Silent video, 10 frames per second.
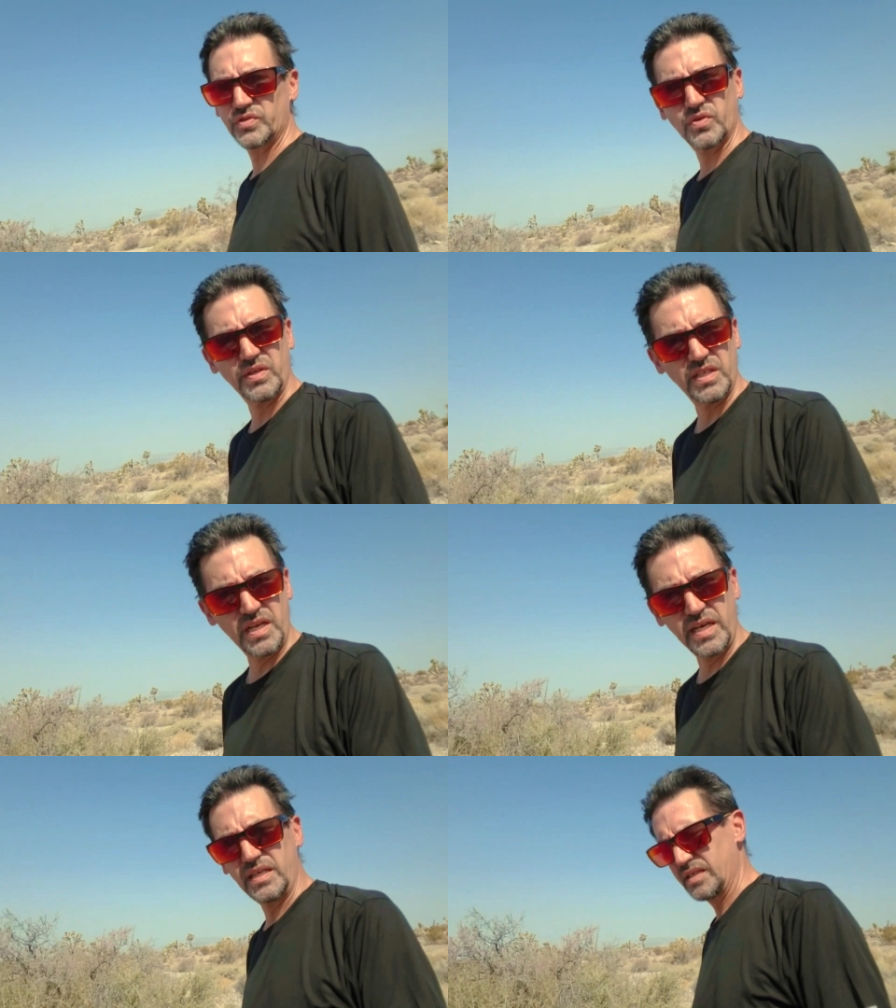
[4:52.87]
during the
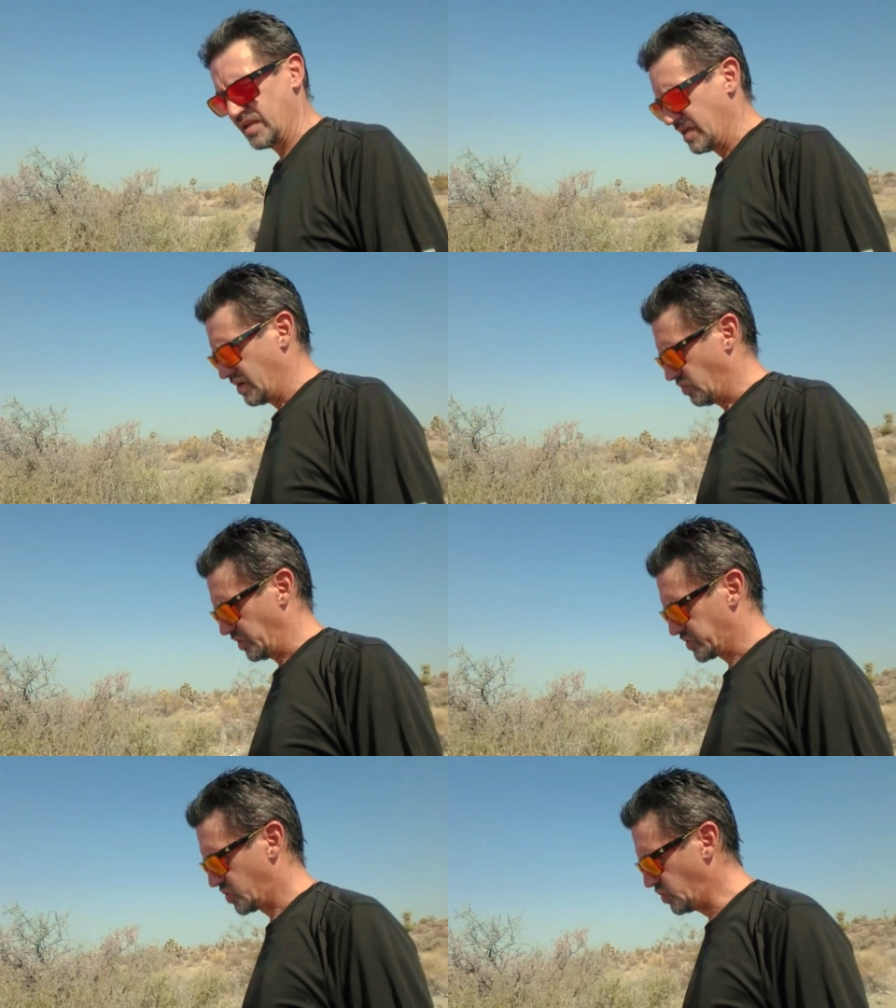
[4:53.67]
night where
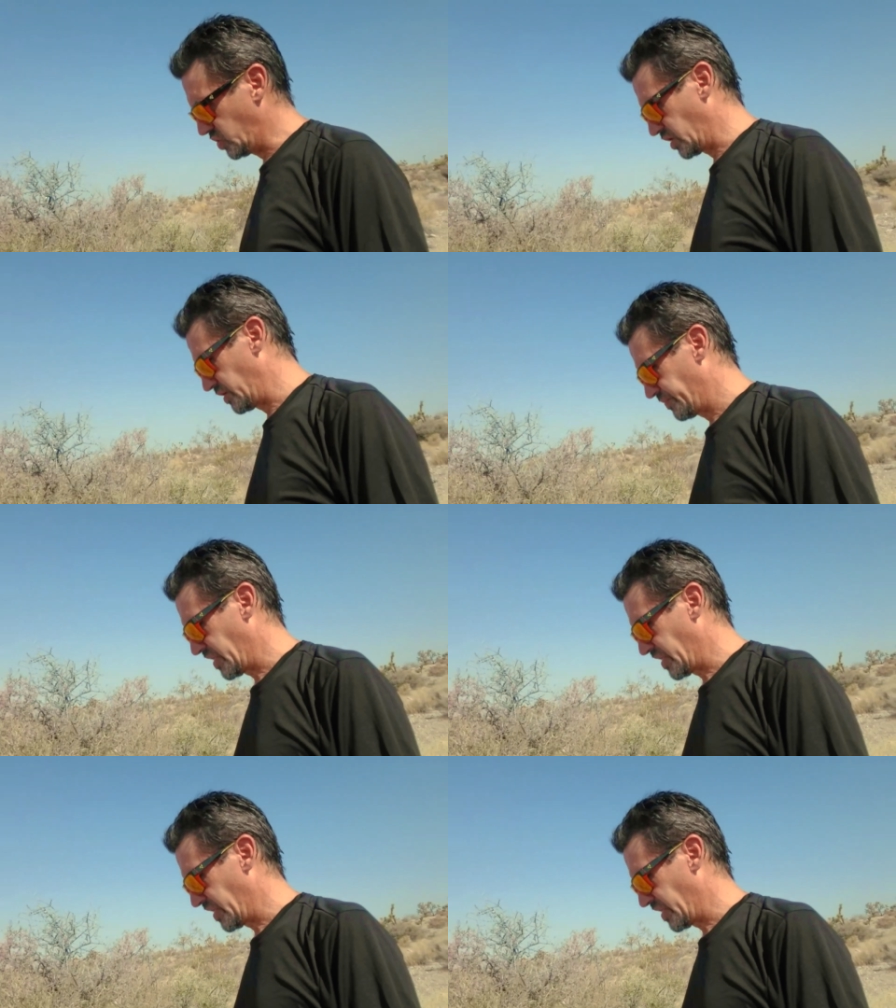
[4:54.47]
it's cooler.